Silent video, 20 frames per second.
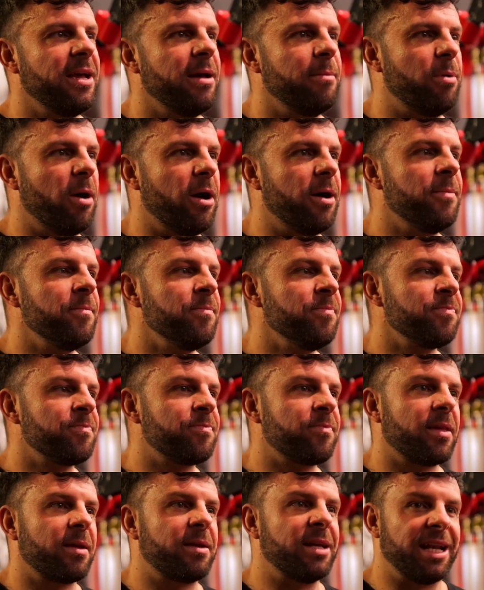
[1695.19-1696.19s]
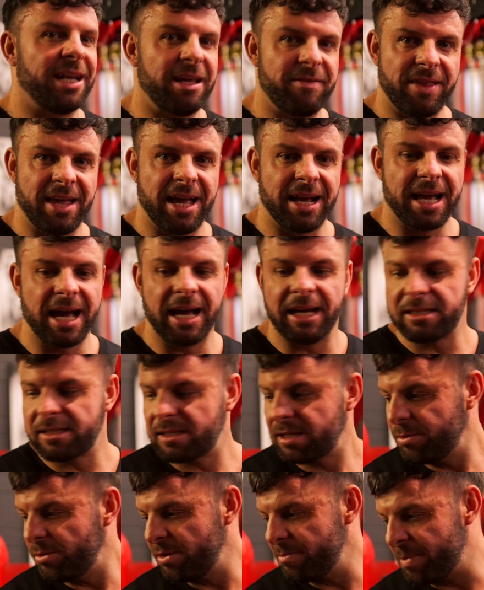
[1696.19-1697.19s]
But gonna leave it there,
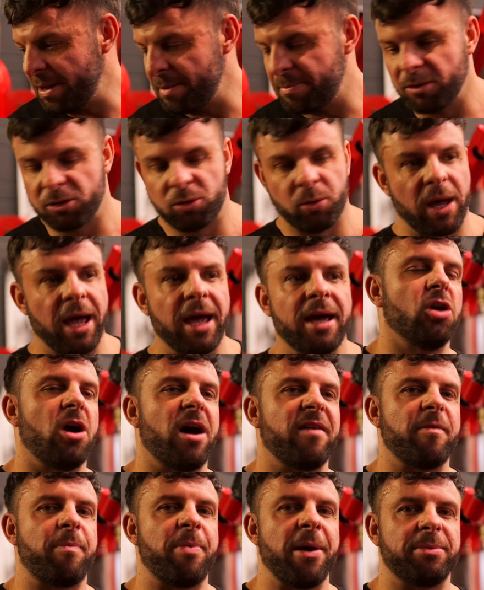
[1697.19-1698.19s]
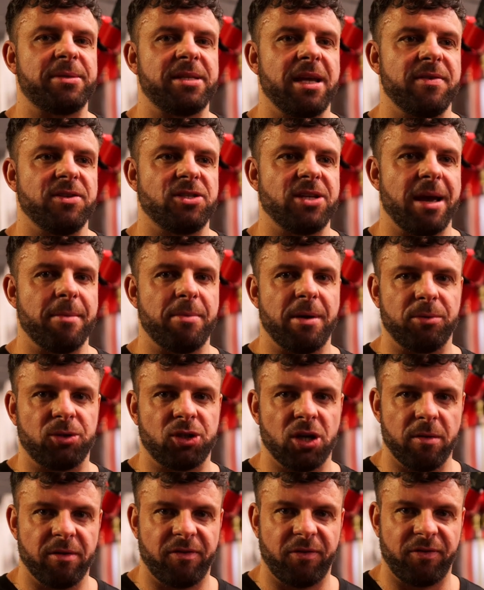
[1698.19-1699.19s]
guys. We're in people's way. Don't have a prep series yet, but I'm
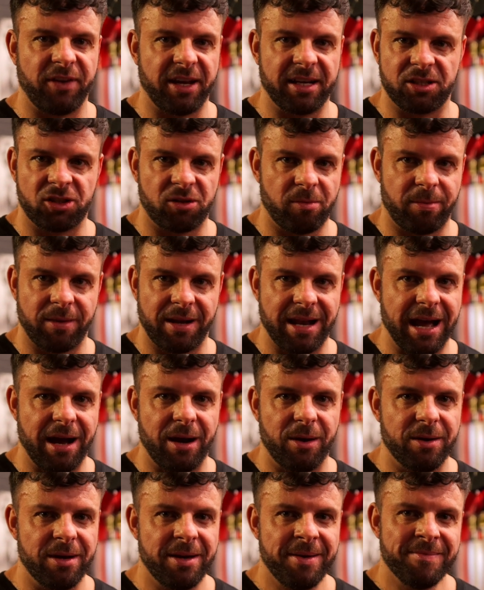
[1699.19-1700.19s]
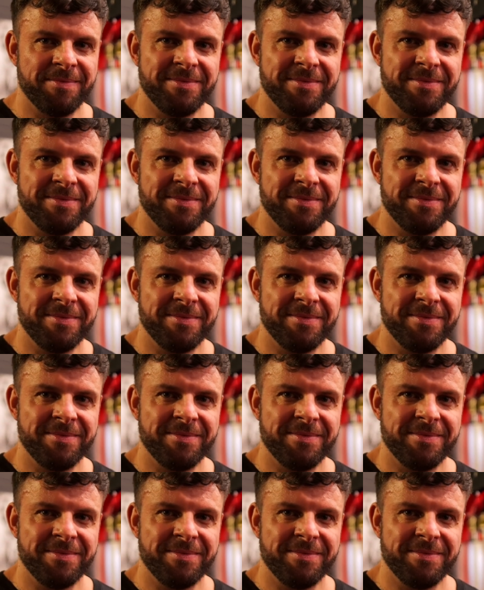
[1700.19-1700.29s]
sure we'll figure something out.